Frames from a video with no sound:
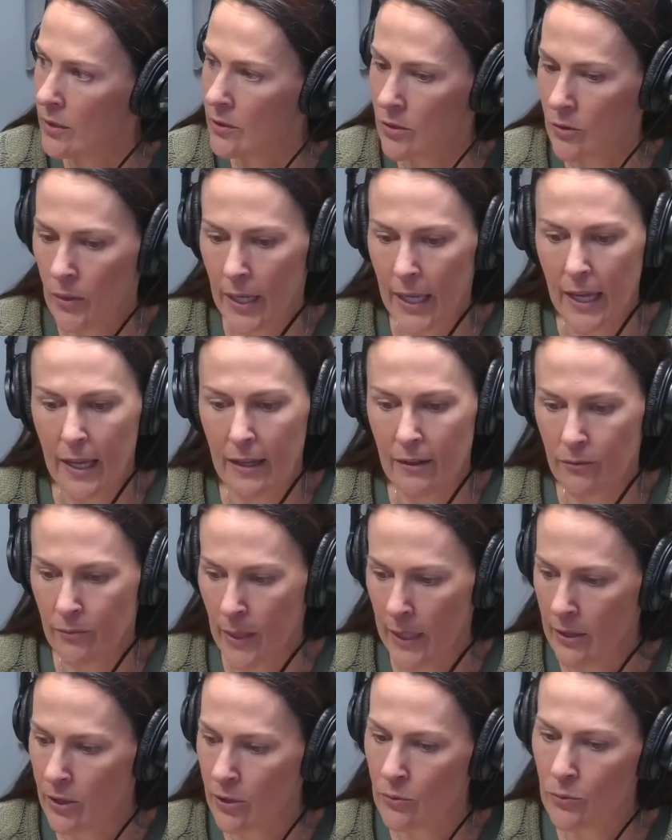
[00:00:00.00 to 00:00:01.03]
So I have
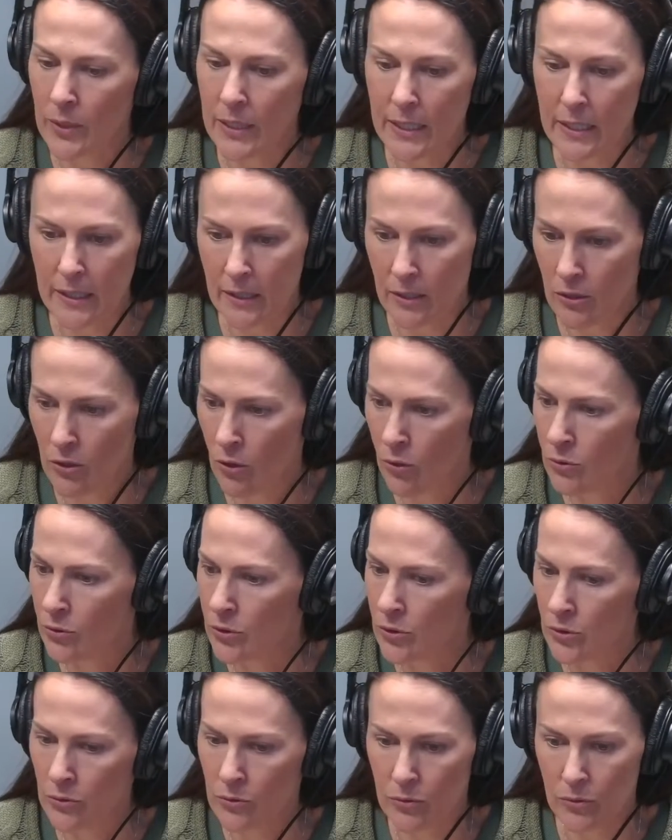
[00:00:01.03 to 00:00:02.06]
my 3
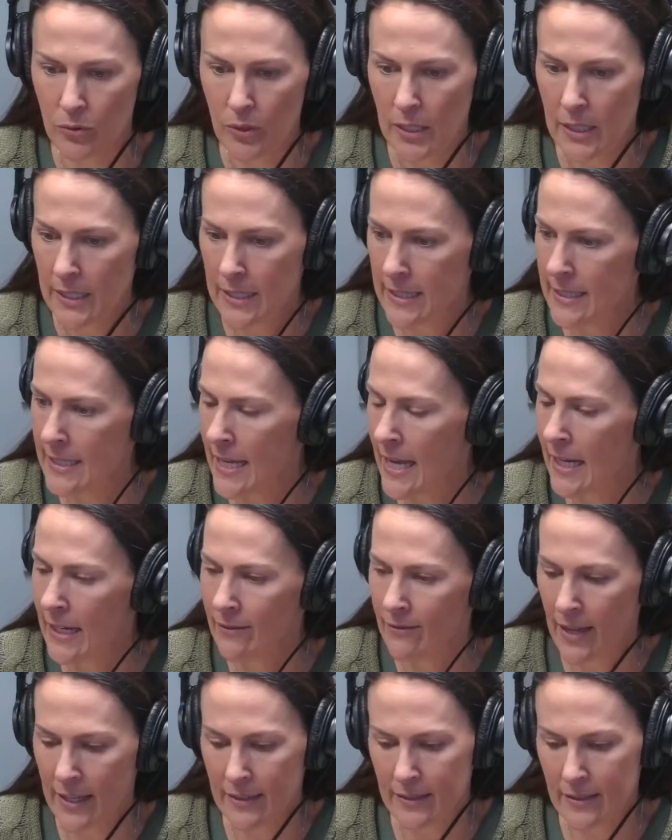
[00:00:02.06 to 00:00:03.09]
go-to: Deanna
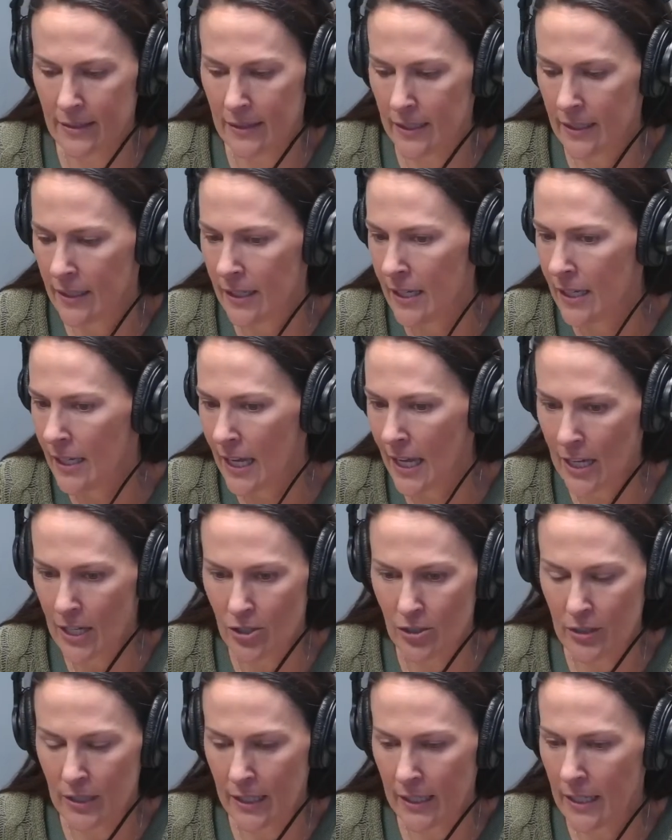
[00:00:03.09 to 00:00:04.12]
Vasily,
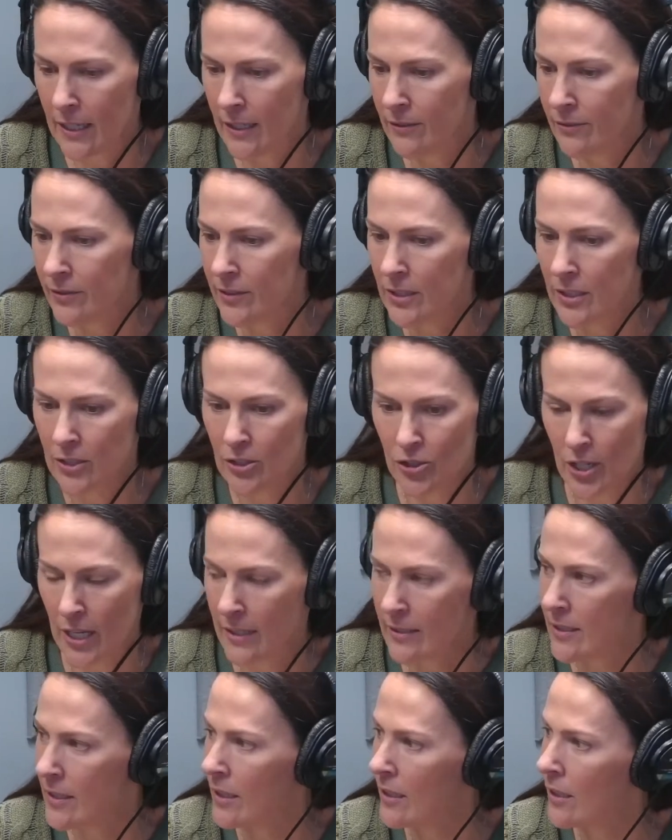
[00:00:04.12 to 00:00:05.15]
Ashlyn Gift,
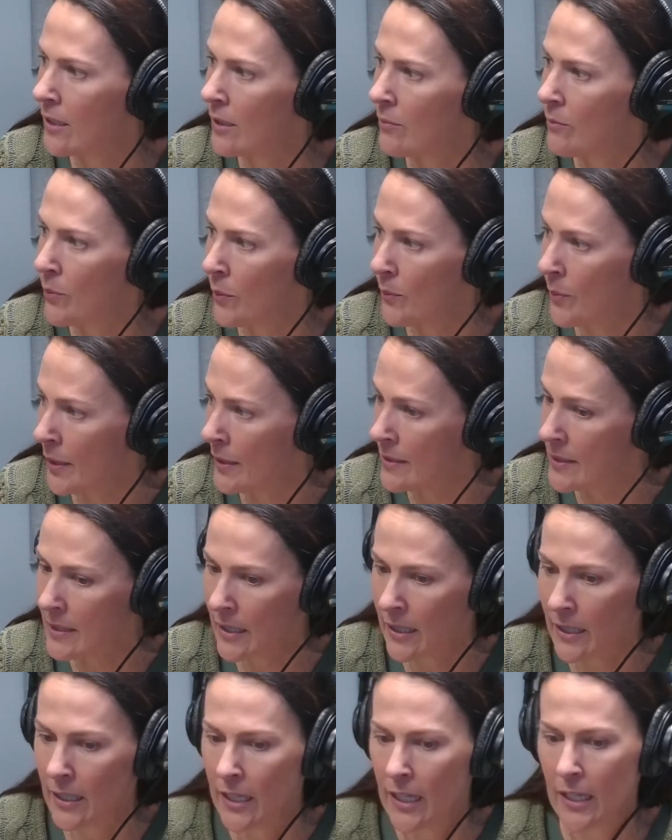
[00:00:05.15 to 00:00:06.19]
Jessica
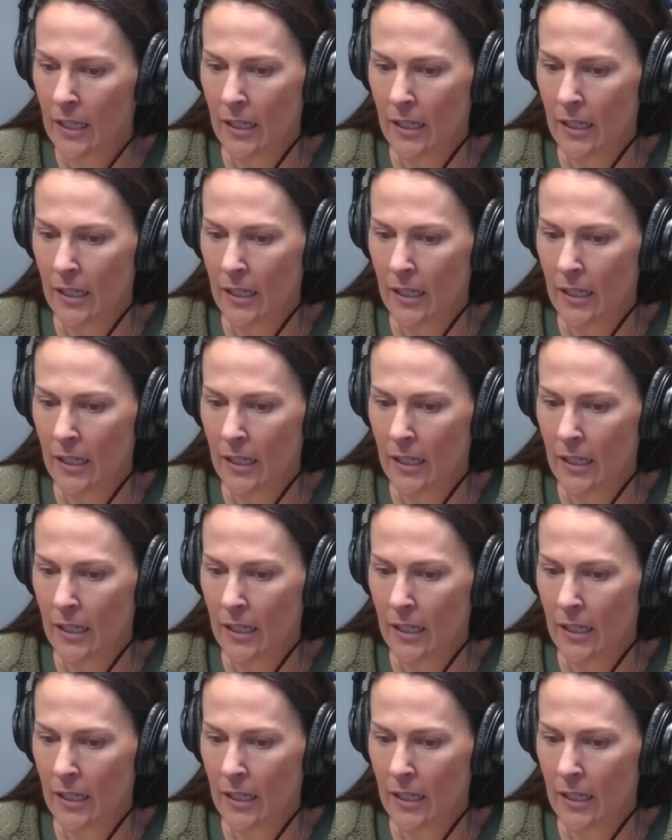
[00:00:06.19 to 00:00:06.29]
Babinski.